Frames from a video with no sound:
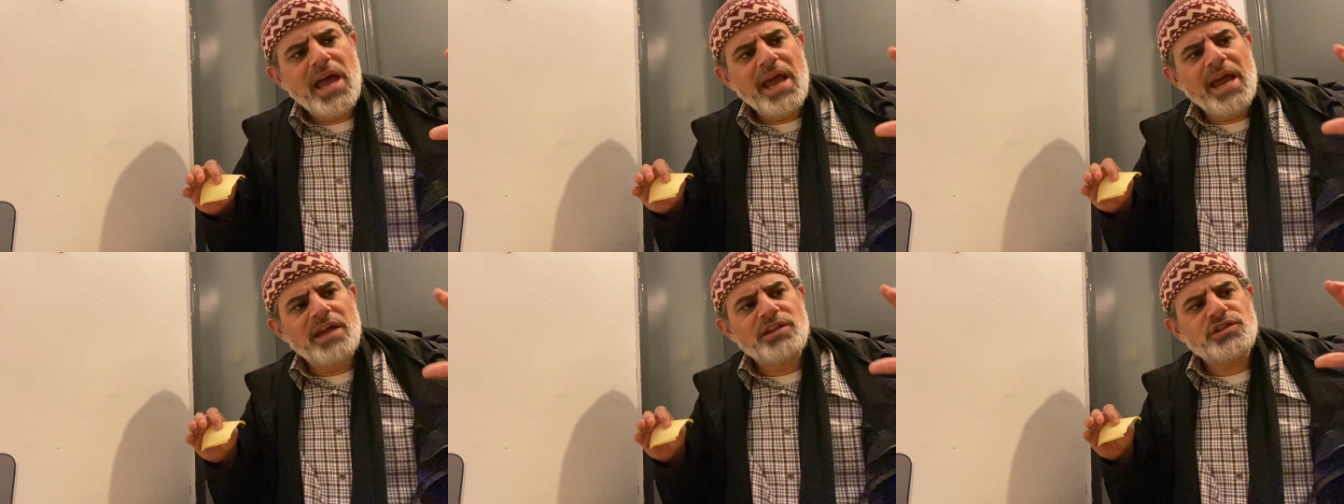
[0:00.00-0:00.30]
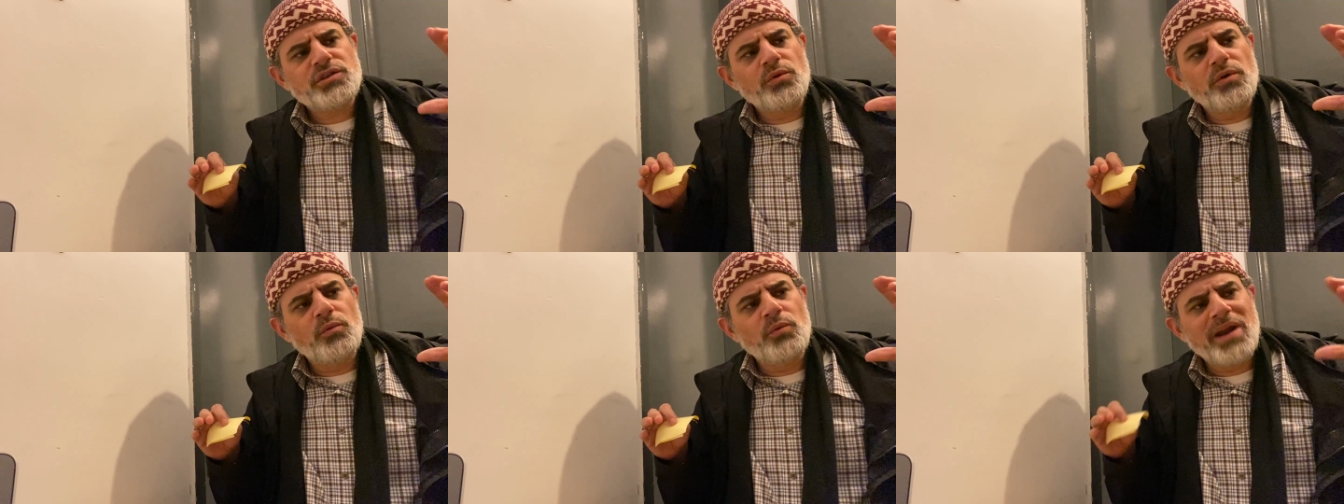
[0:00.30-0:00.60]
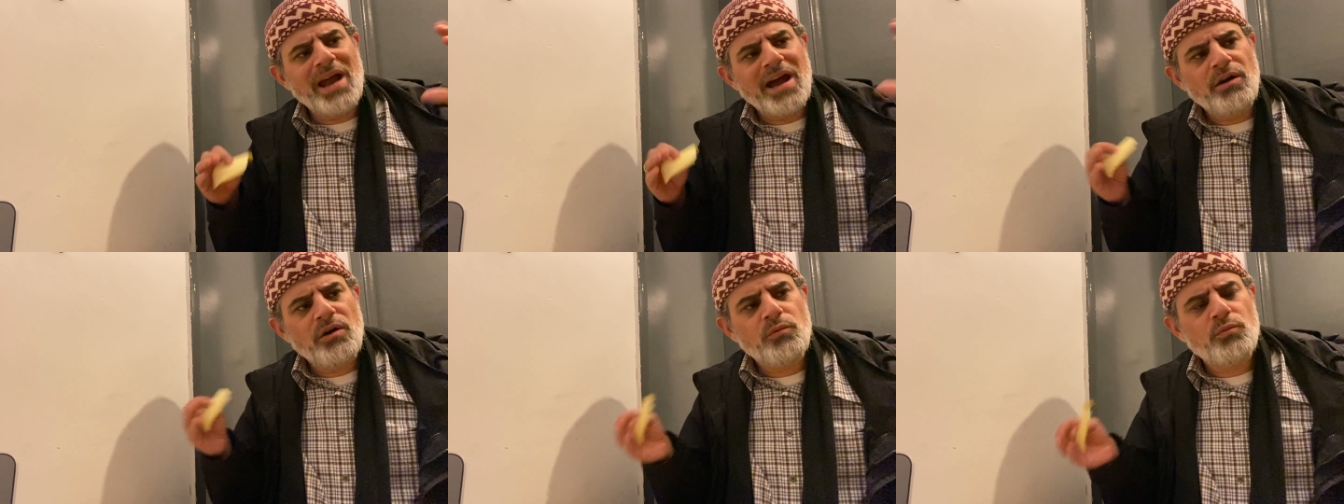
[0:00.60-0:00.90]
And so
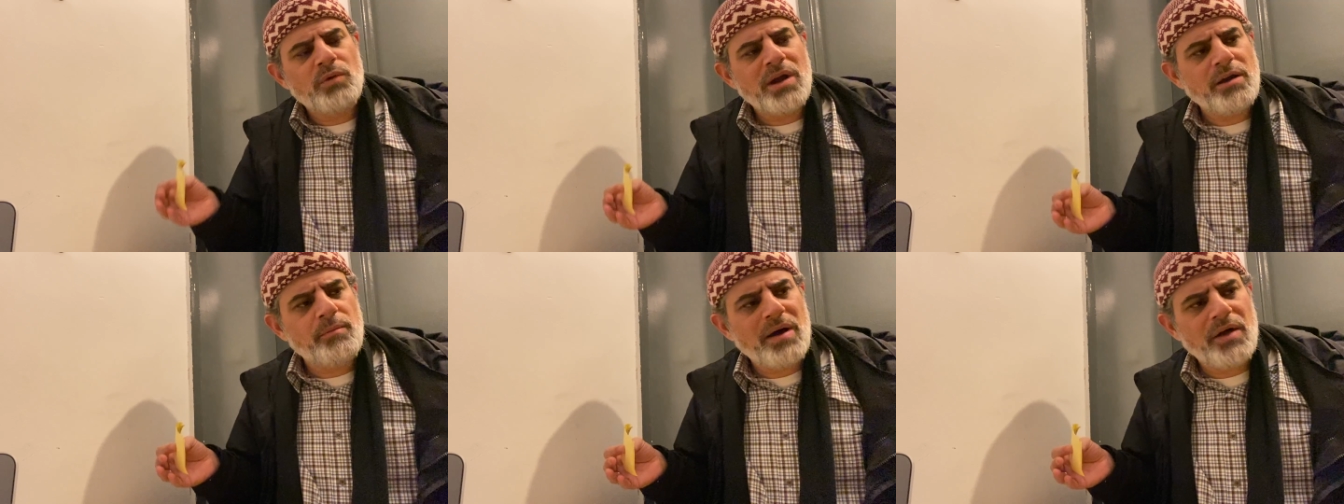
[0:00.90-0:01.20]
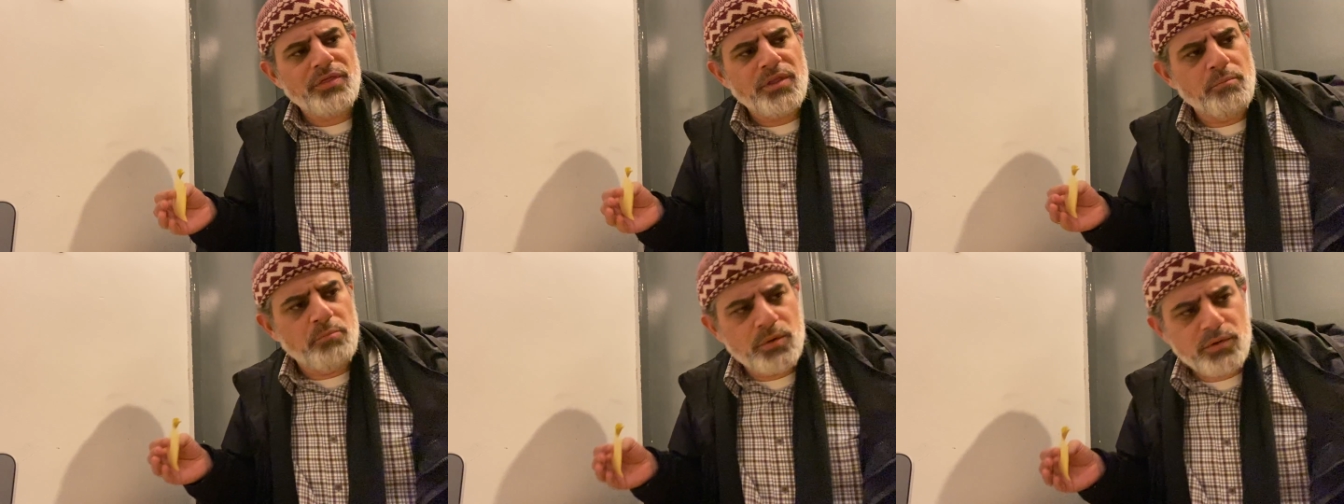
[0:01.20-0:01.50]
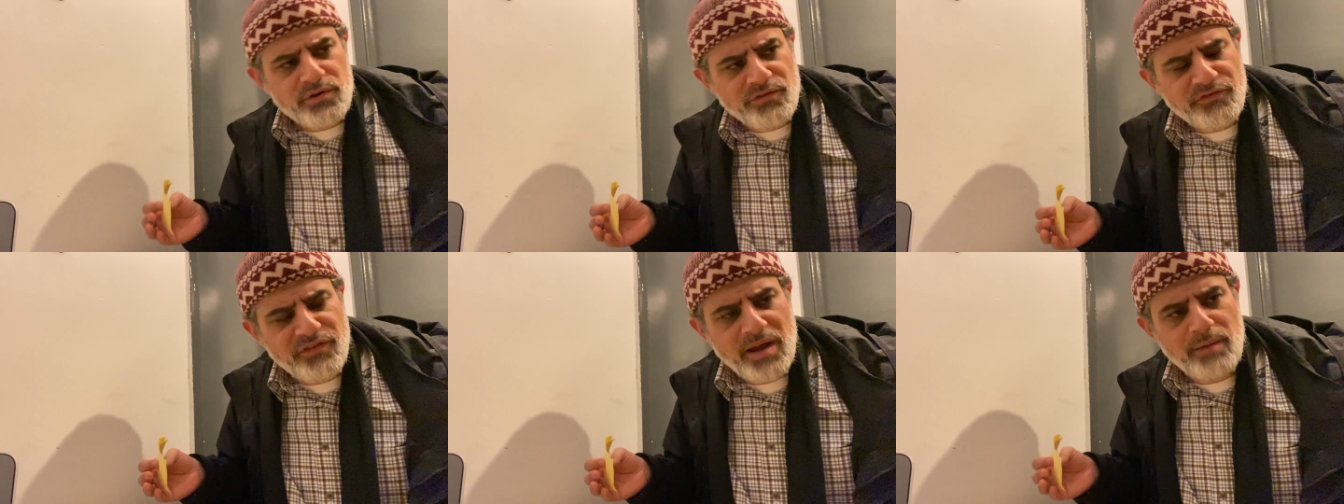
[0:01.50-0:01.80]
when I read about the
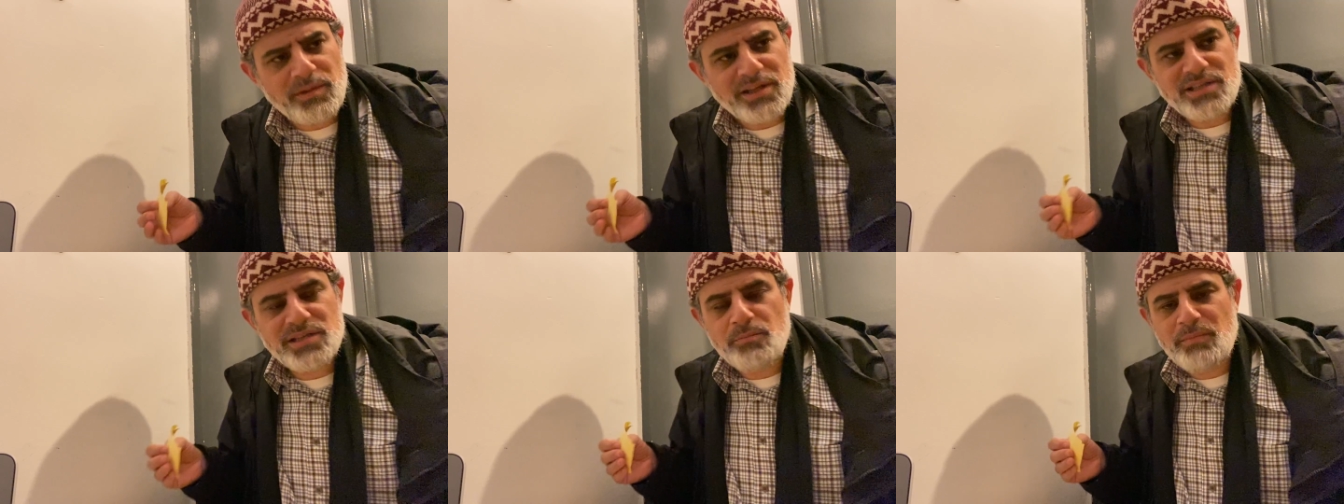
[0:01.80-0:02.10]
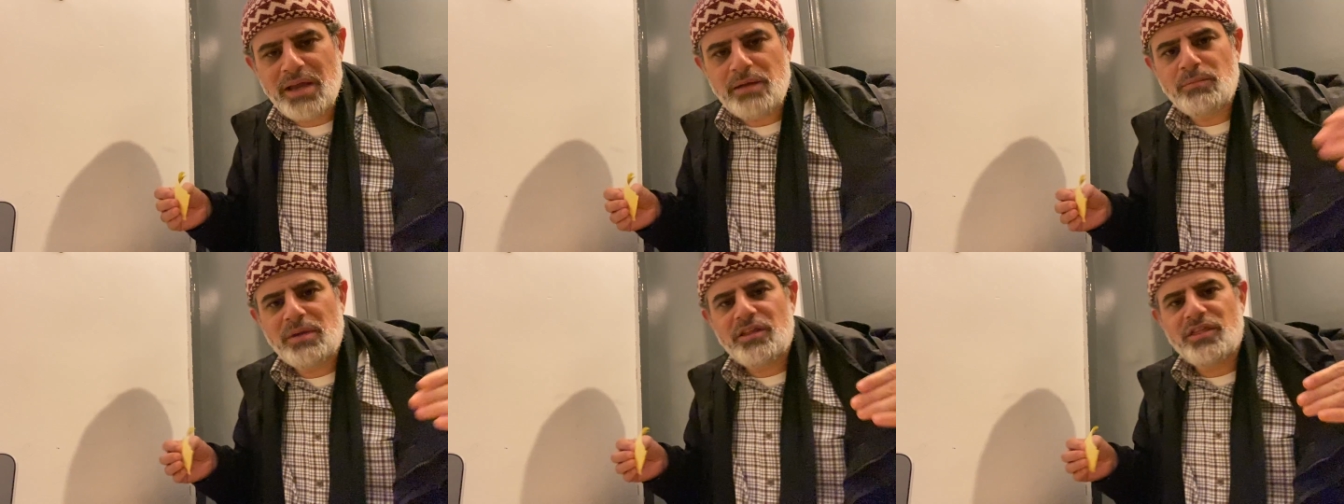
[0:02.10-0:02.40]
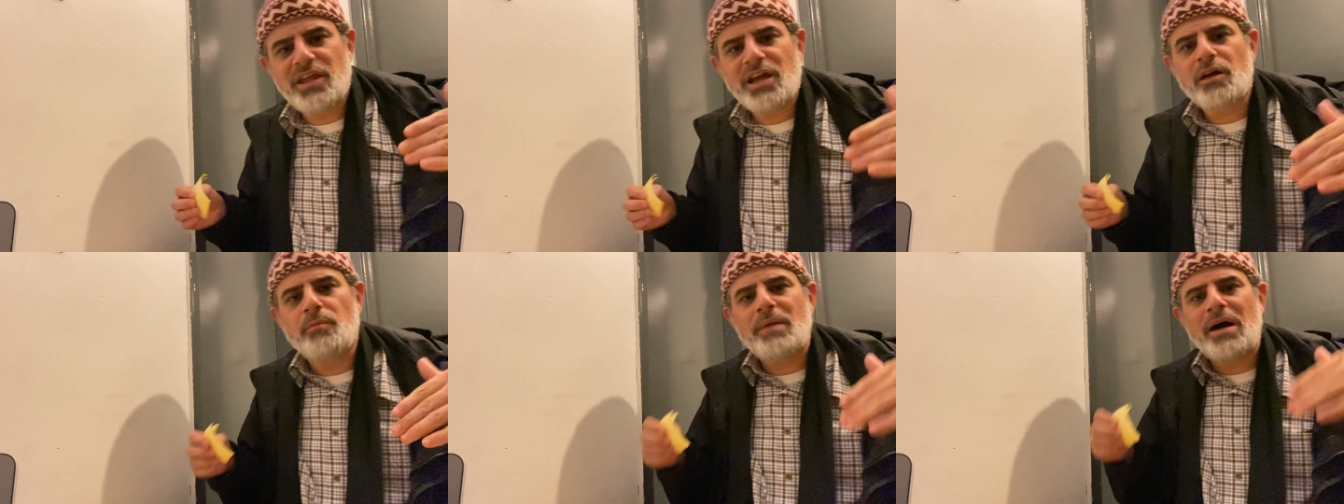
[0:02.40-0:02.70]
Buddha families, it made me
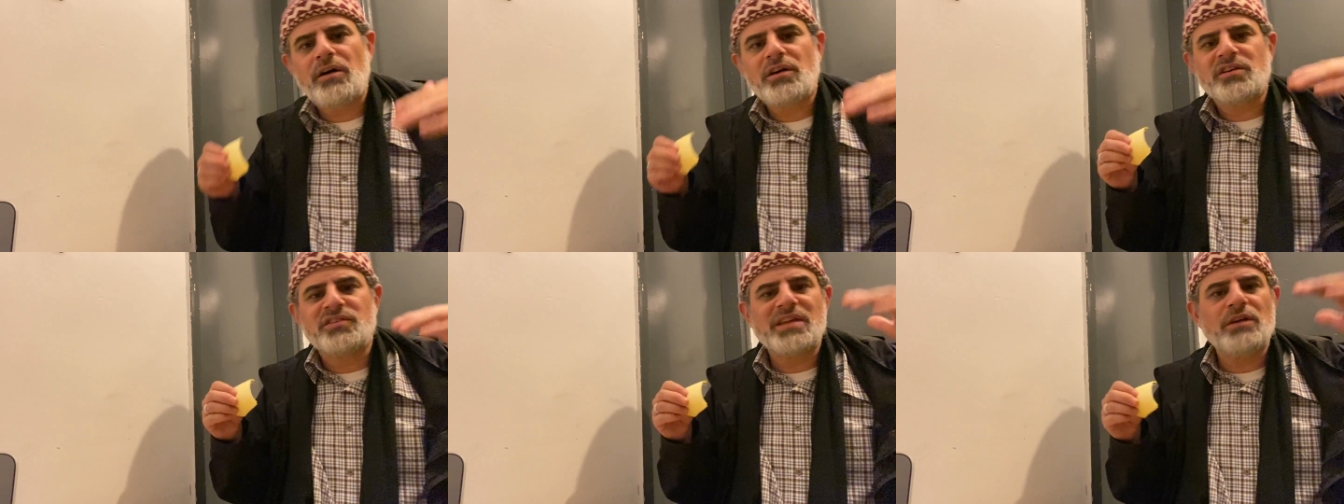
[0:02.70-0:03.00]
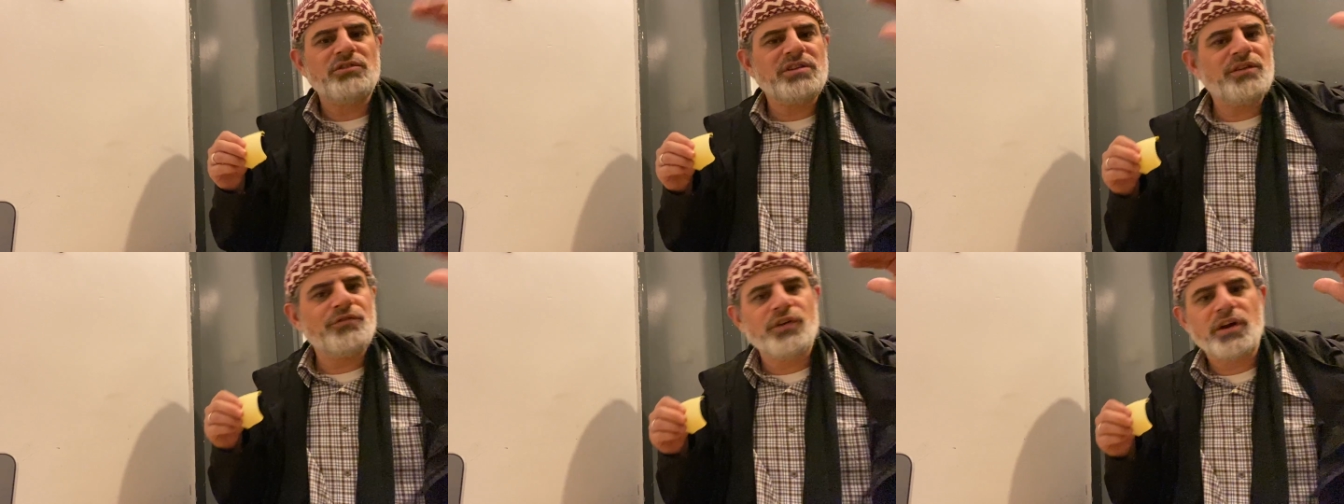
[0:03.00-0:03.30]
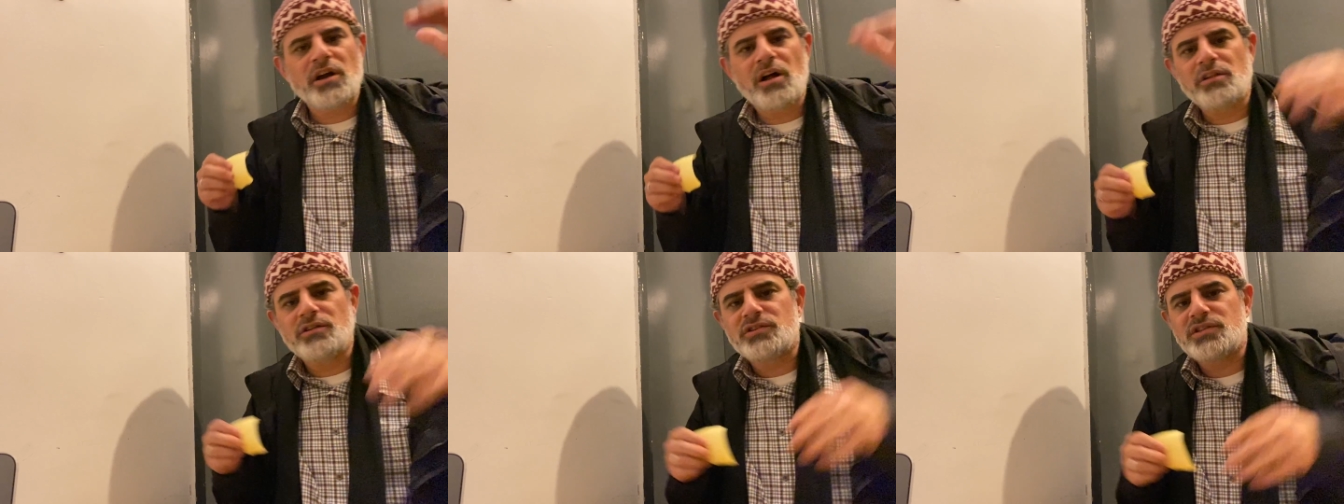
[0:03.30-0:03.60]
think about because they were
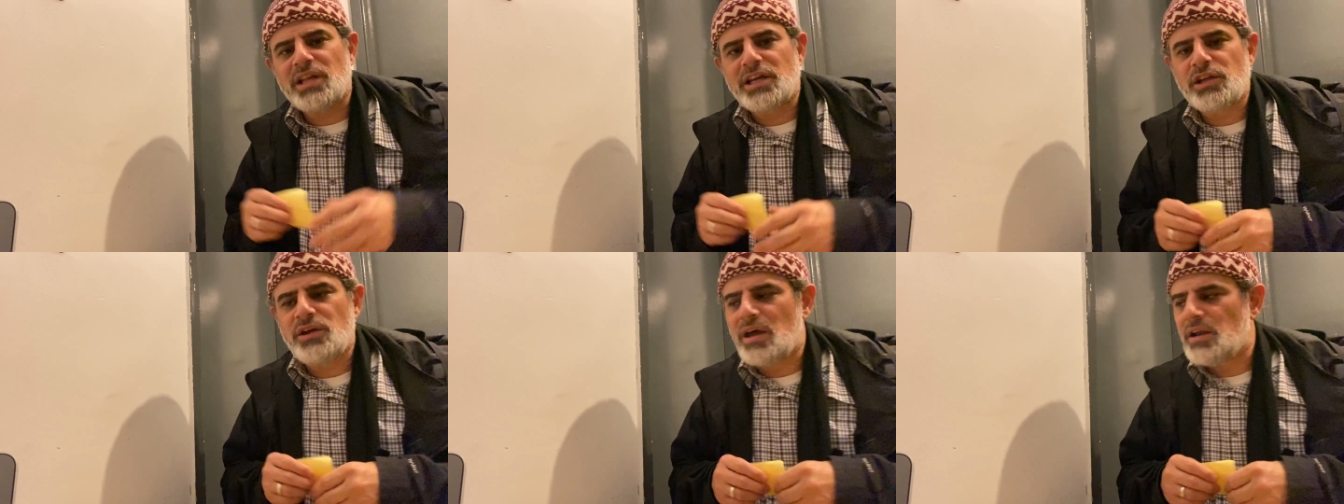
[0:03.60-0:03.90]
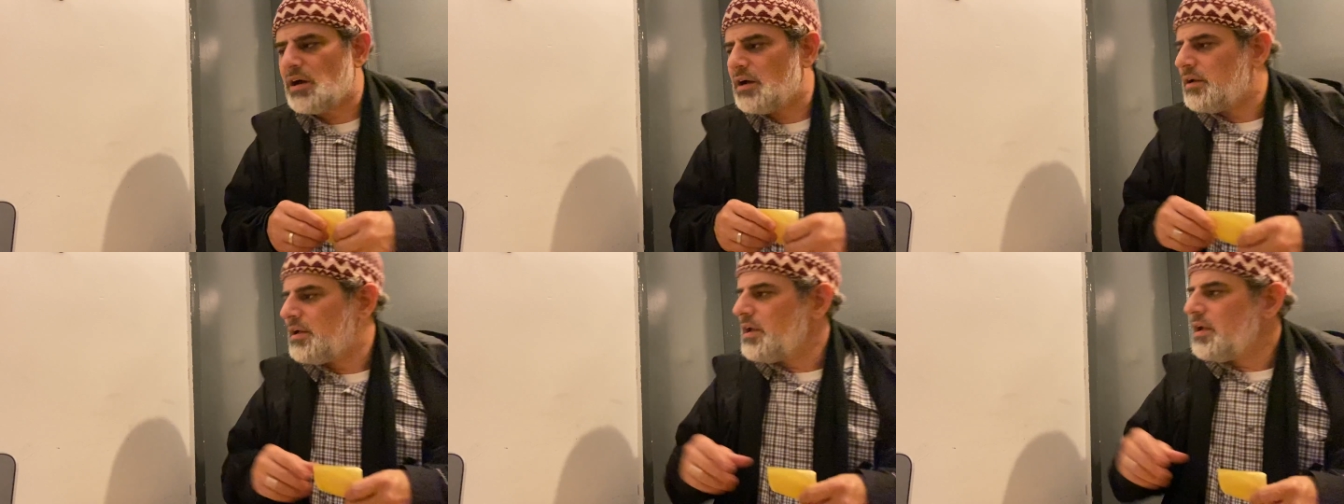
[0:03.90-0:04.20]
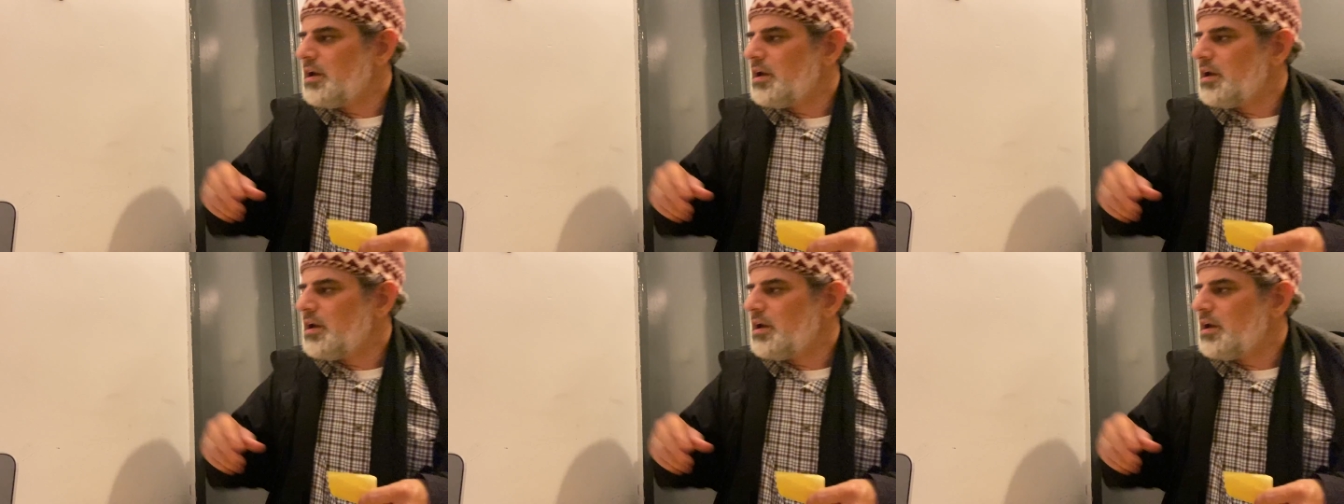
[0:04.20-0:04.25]
different colors. Like you had a,